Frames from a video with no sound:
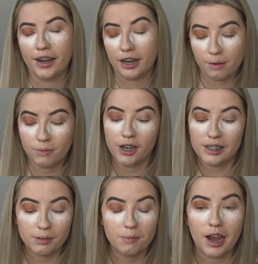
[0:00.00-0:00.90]
and I'm going
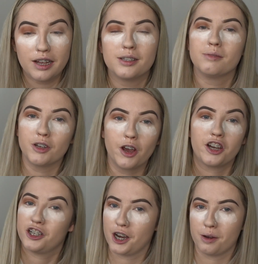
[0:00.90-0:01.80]
to be buying some new
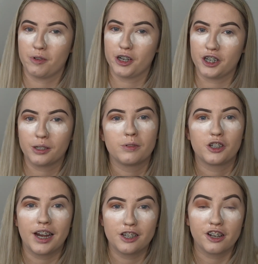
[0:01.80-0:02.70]
eyeshadow brushes, which
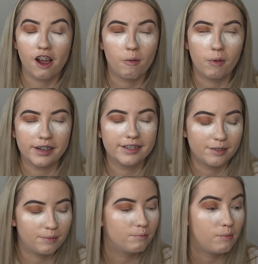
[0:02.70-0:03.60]
I actually can't wait
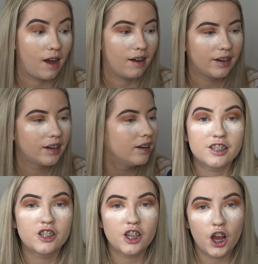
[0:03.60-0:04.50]
to buy.
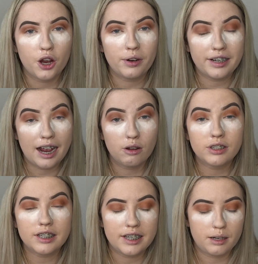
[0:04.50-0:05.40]
So now
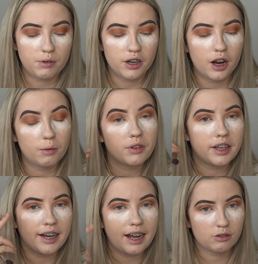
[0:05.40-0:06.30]
to deepen up
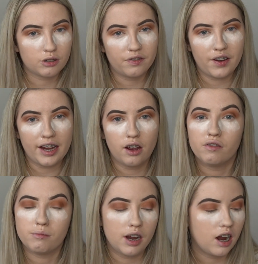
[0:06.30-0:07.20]
the outer V
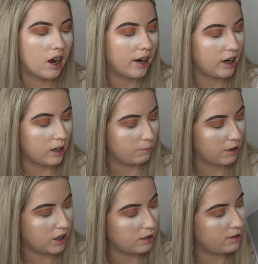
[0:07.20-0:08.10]
of my eye, I'm
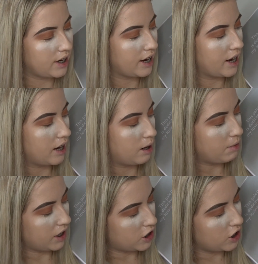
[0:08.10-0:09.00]
going to be taking a
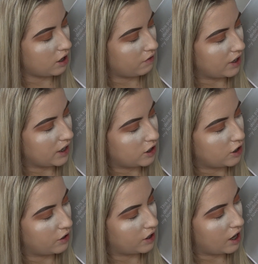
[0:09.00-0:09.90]
mixture of these two